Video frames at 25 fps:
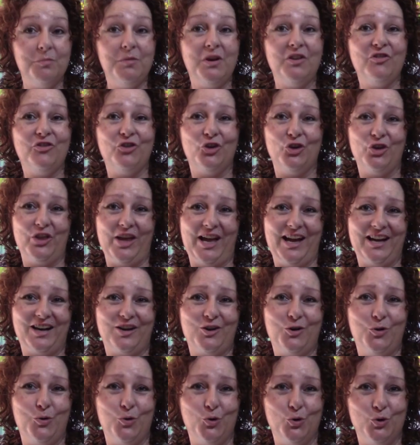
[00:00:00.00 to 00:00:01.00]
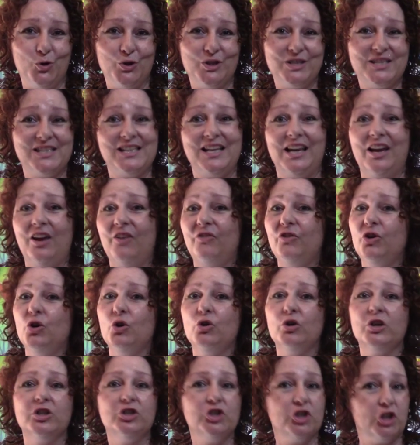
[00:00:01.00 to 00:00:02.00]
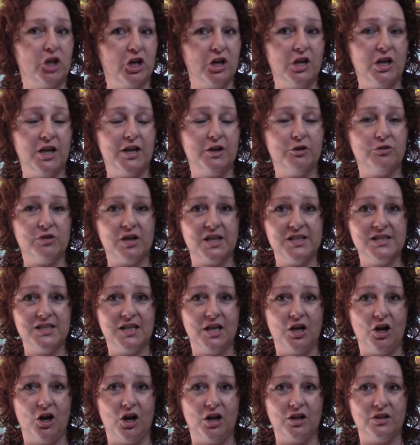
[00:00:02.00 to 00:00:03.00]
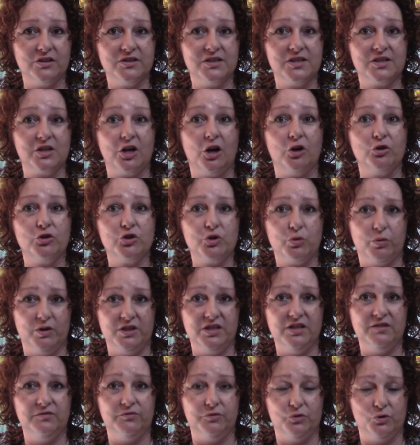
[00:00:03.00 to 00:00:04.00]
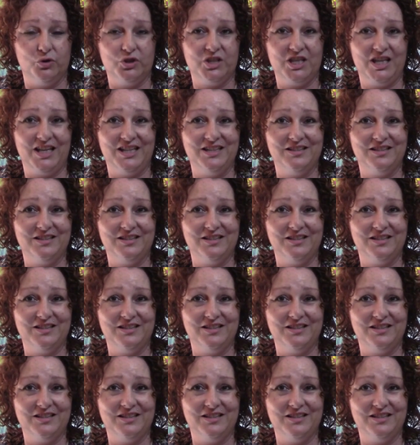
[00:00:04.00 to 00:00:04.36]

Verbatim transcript: for that course. If you're a Journaling Krazy Island Style 2014